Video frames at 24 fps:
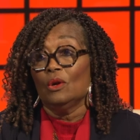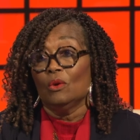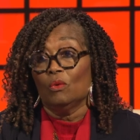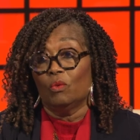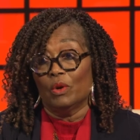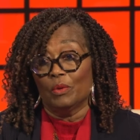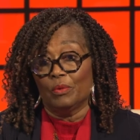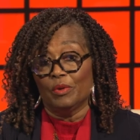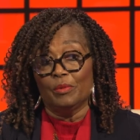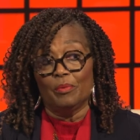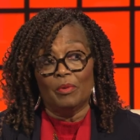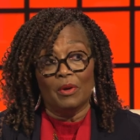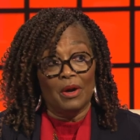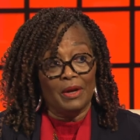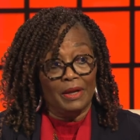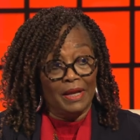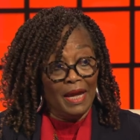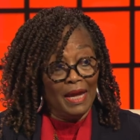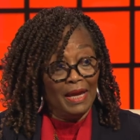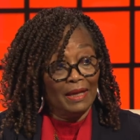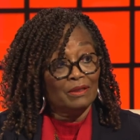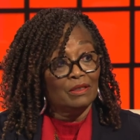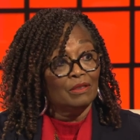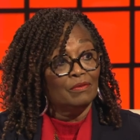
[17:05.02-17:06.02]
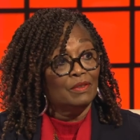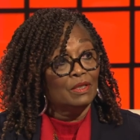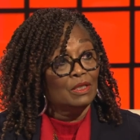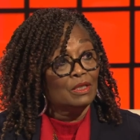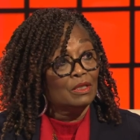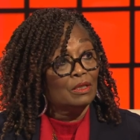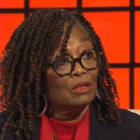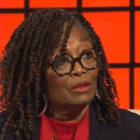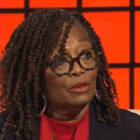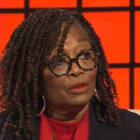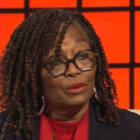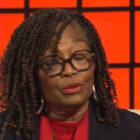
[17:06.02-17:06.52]
where we brought activists,
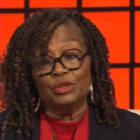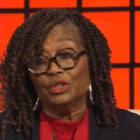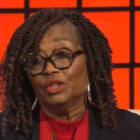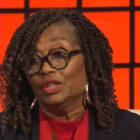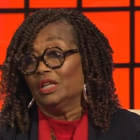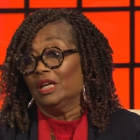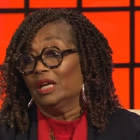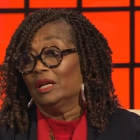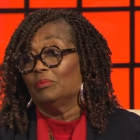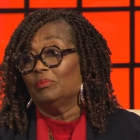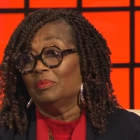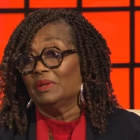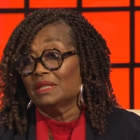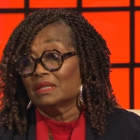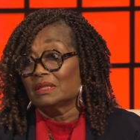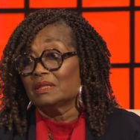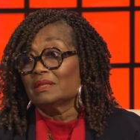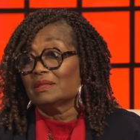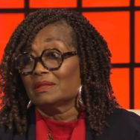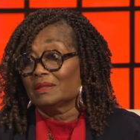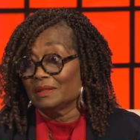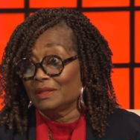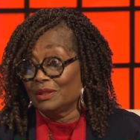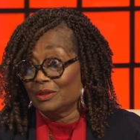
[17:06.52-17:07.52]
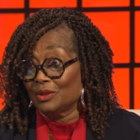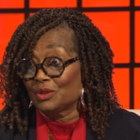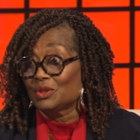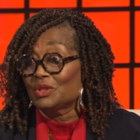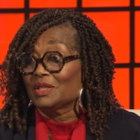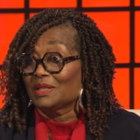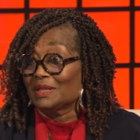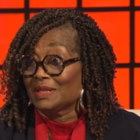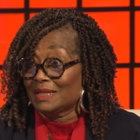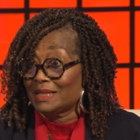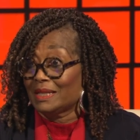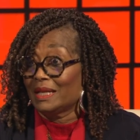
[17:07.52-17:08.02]
clergy, and business leaders to
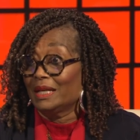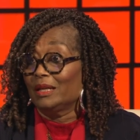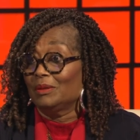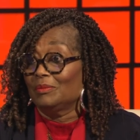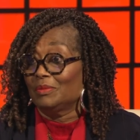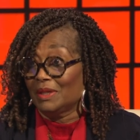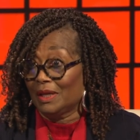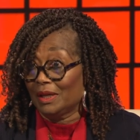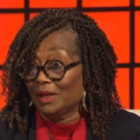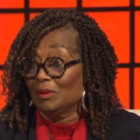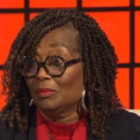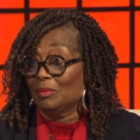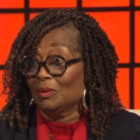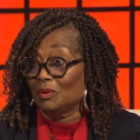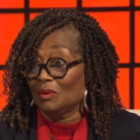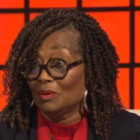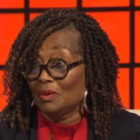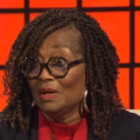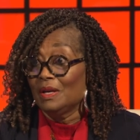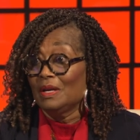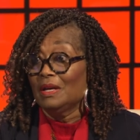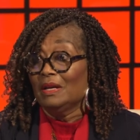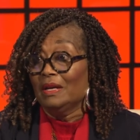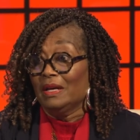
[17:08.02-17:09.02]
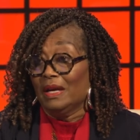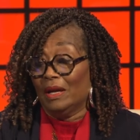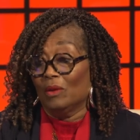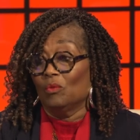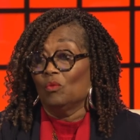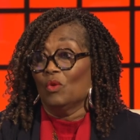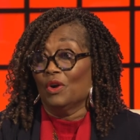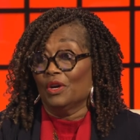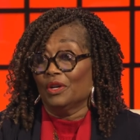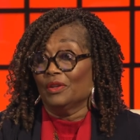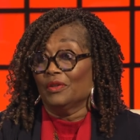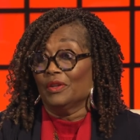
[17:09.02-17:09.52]
the same table. And
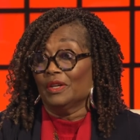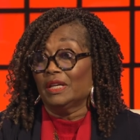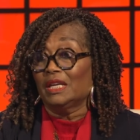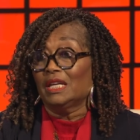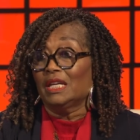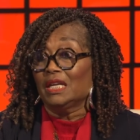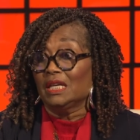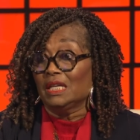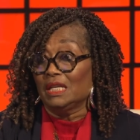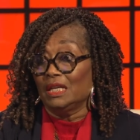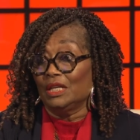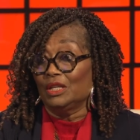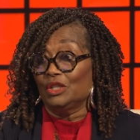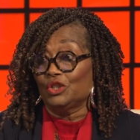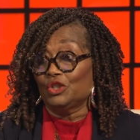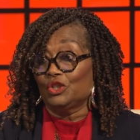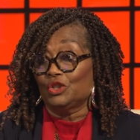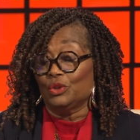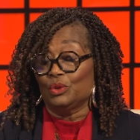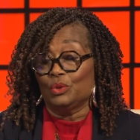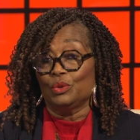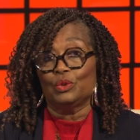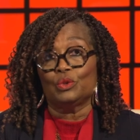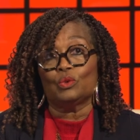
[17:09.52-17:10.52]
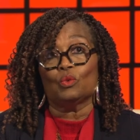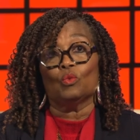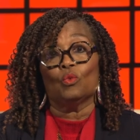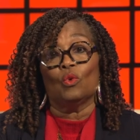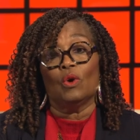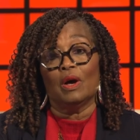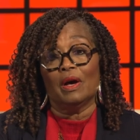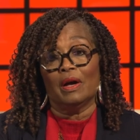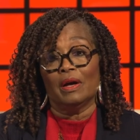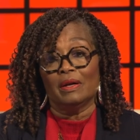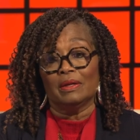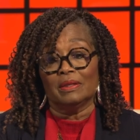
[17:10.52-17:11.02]
one of the key issues
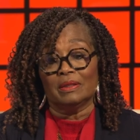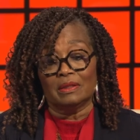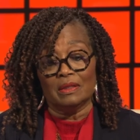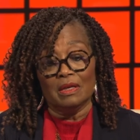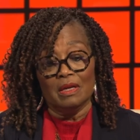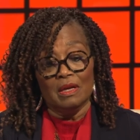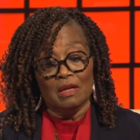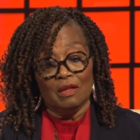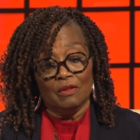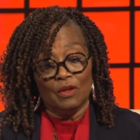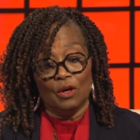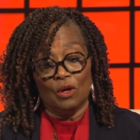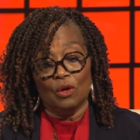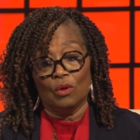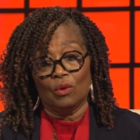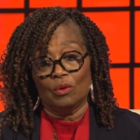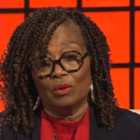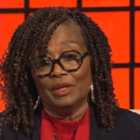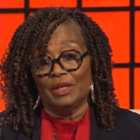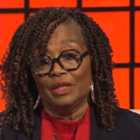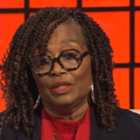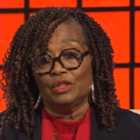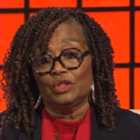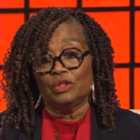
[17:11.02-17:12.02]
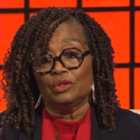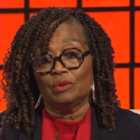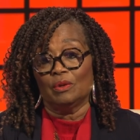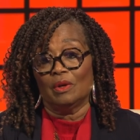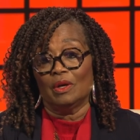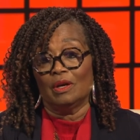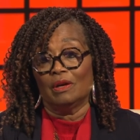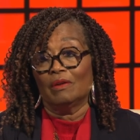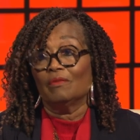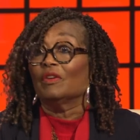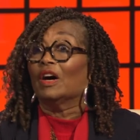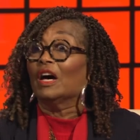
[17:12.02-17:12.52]
was the whole issue
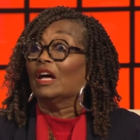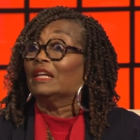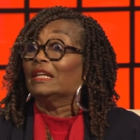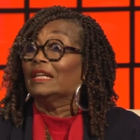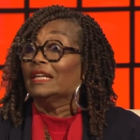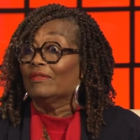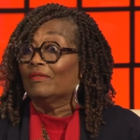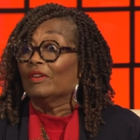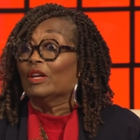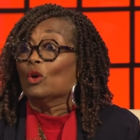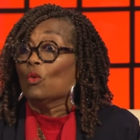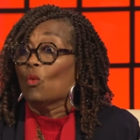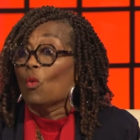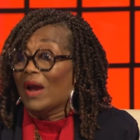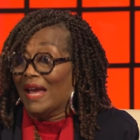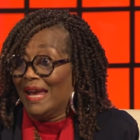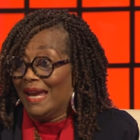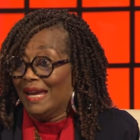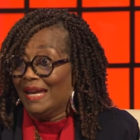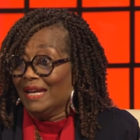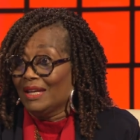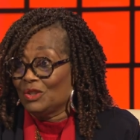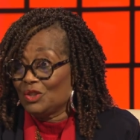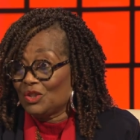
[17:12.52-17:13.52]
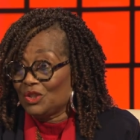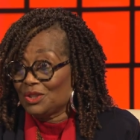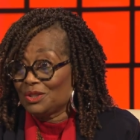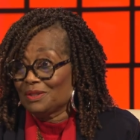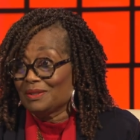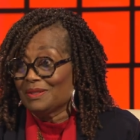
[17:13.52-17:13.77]
of a living wage